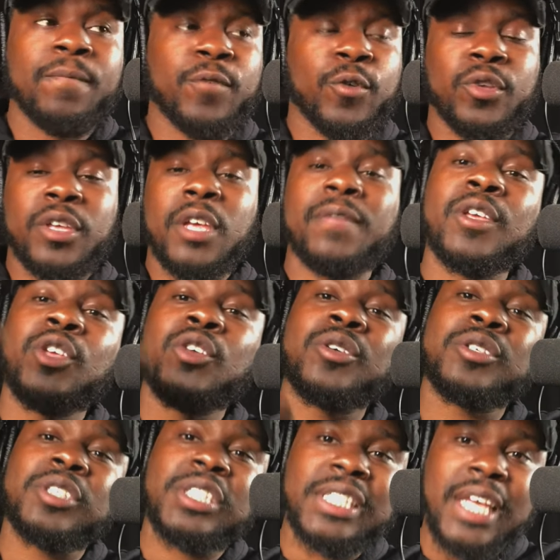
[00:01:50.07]
Forgiving
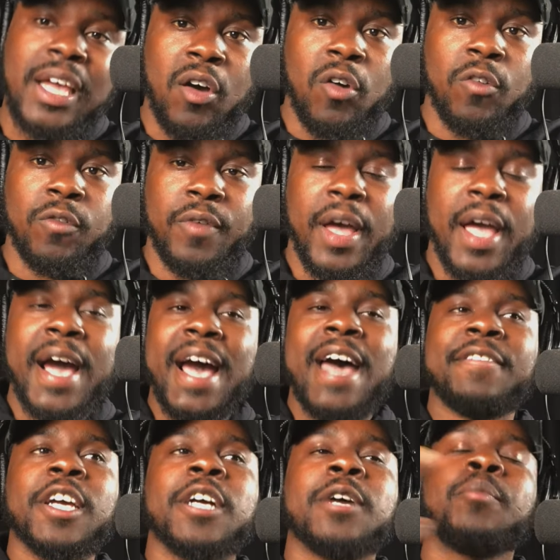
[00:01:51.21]
yourself,
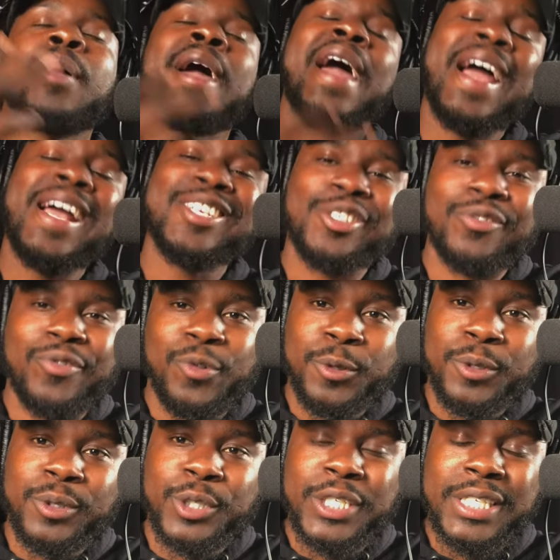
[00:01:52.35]
having compassion for
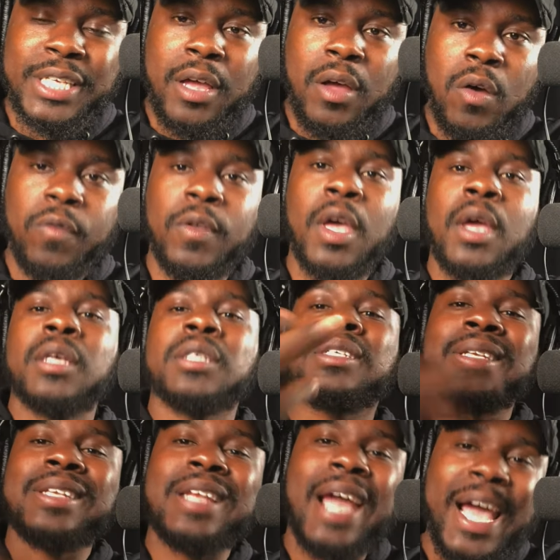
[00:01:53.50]
yourself is
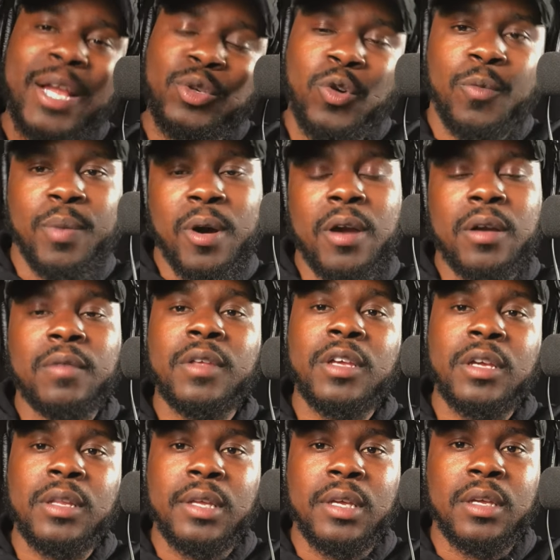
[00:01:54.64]
a natural part of
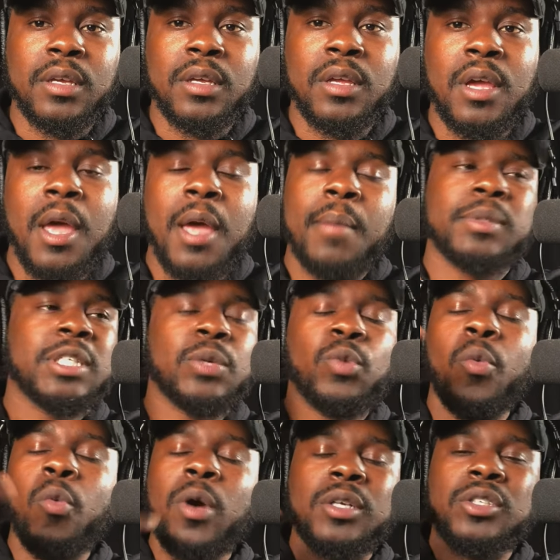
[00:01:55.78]
healing. See,
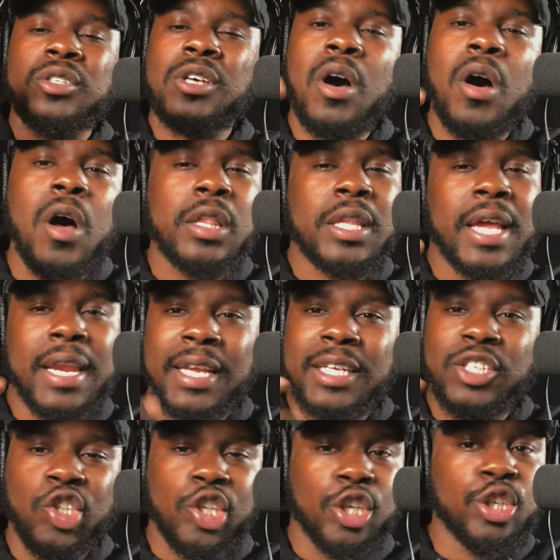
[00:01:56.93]
we weren't taught that
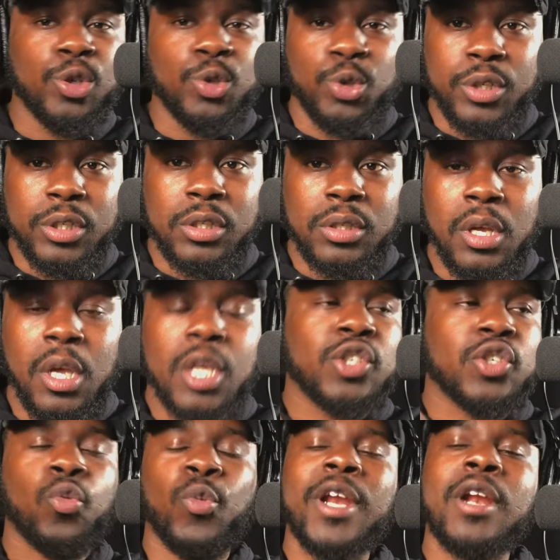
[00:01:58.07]
as children,
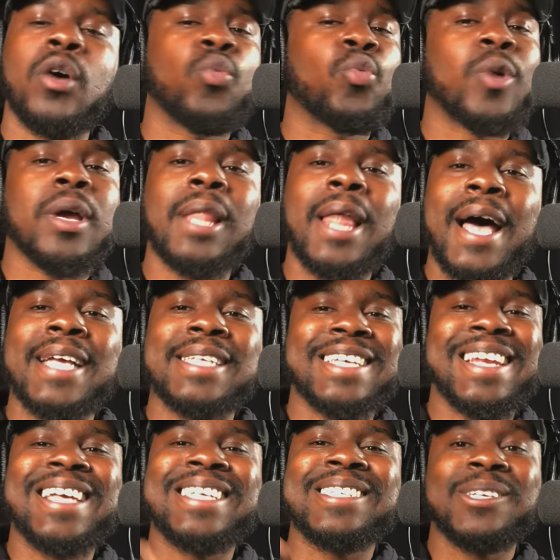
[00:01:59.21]
so we don't realize
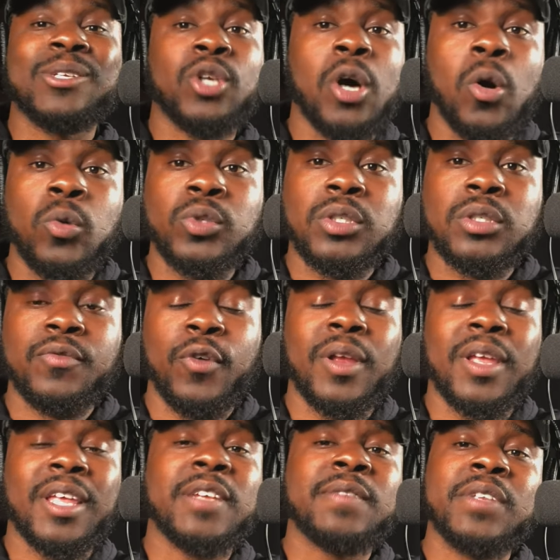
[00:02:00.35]
that as adults,
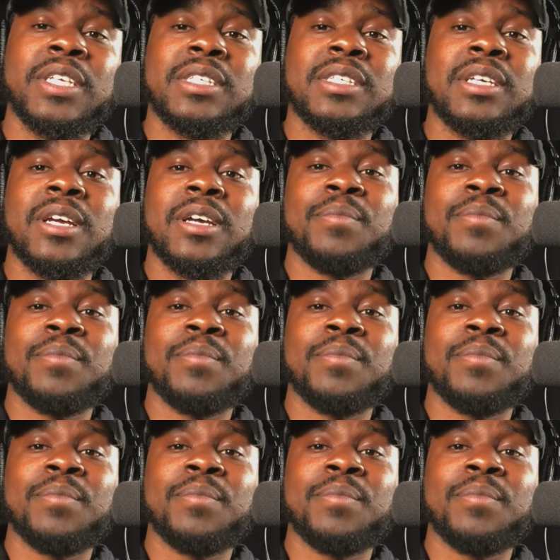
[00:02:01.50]
forgiveness and